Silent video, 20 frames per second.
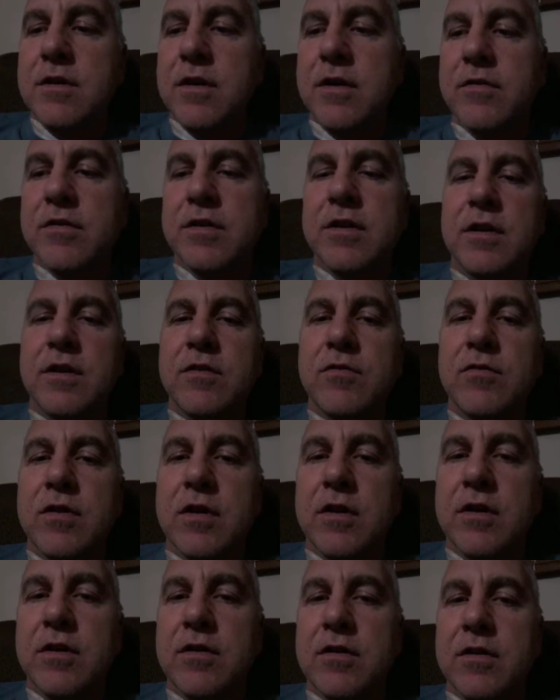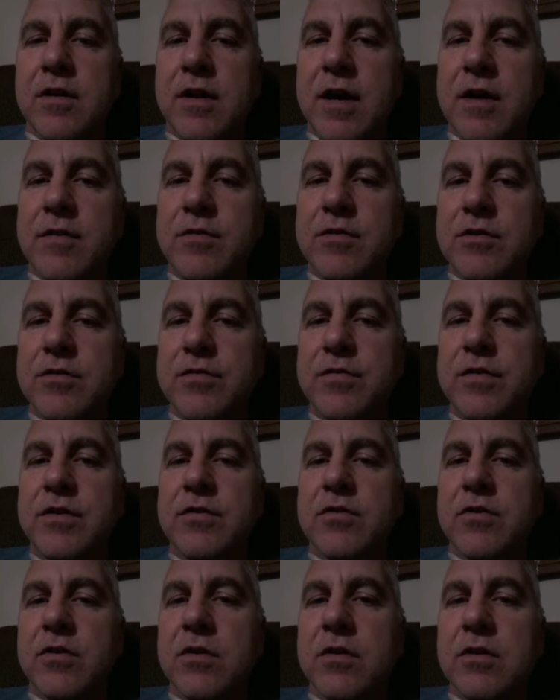everything you've done in your life is
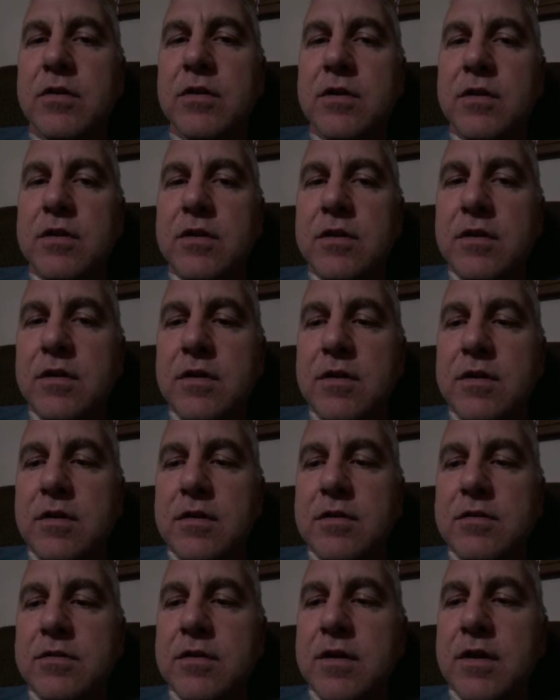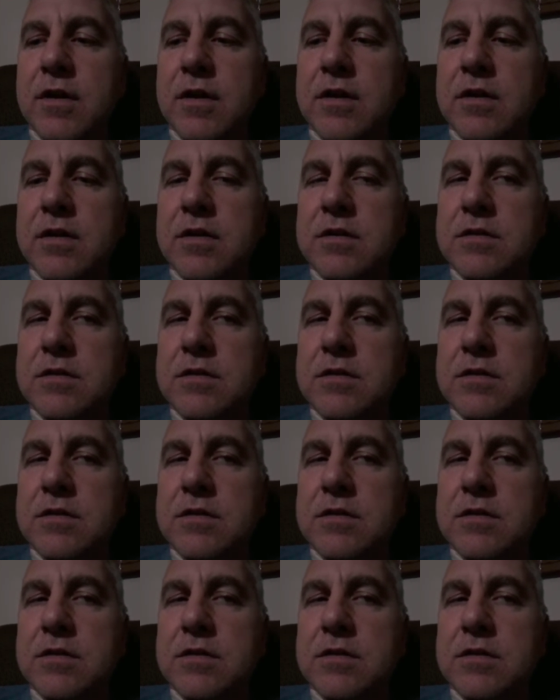physical, it's like